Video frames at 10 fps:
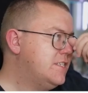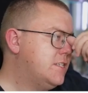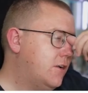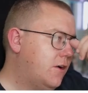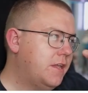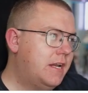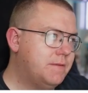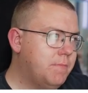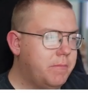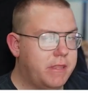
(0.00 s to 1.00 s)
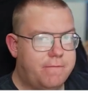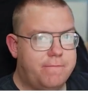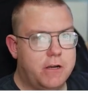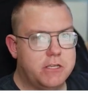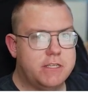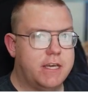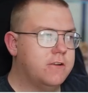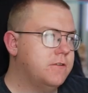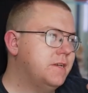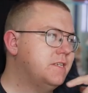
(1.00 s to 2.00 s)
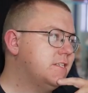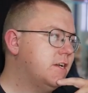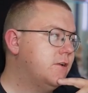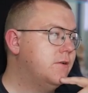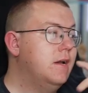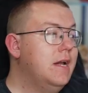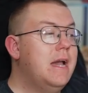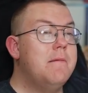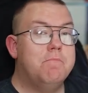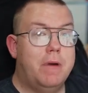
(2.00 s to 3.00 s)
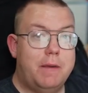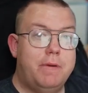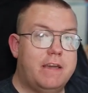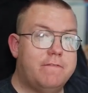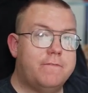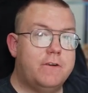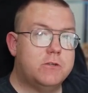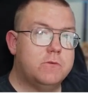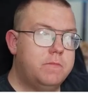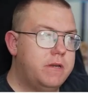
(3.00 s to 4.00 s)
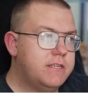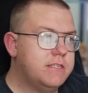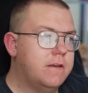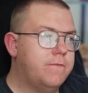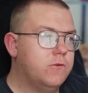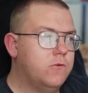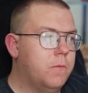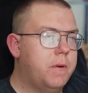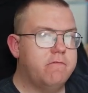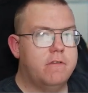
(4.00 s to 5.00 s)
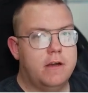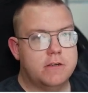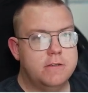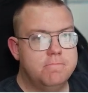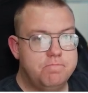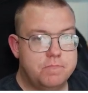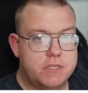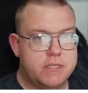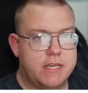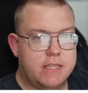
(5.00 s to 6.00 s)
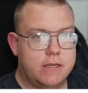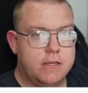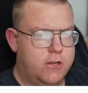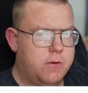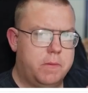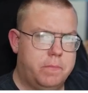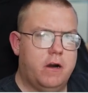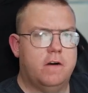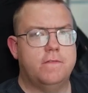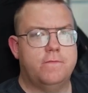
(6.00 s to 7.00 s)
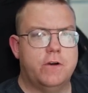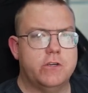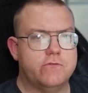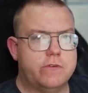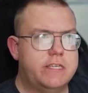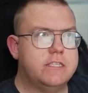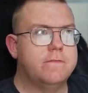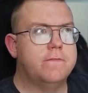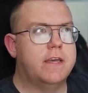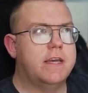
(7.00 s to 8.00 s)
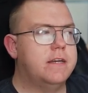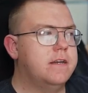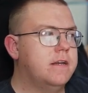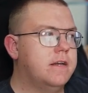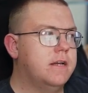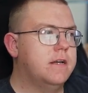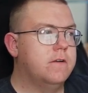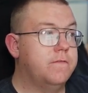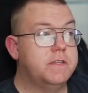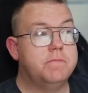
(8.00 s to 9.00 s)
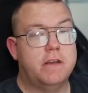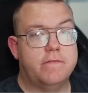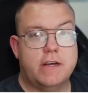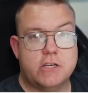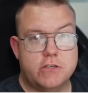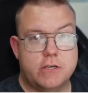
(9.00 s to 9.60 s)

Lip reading: I think this might be their first take on this. So maybe give the first one a miss if you're a bit reluctant to take the, you know, be part of the first release of their of this manufacturer.